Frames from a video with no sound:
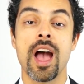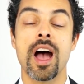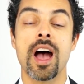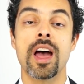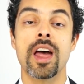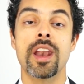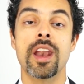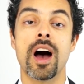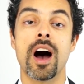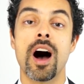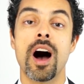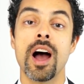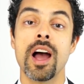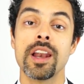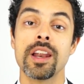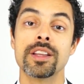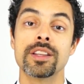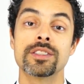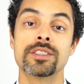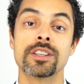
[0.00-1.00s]
and
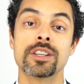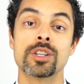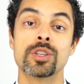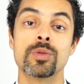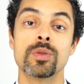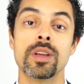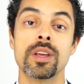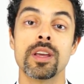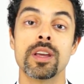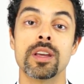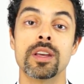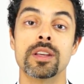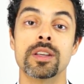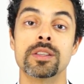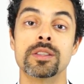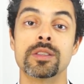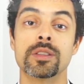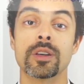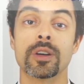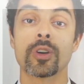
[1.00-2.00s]
eyelid surgery
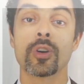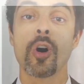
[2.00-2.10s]
is the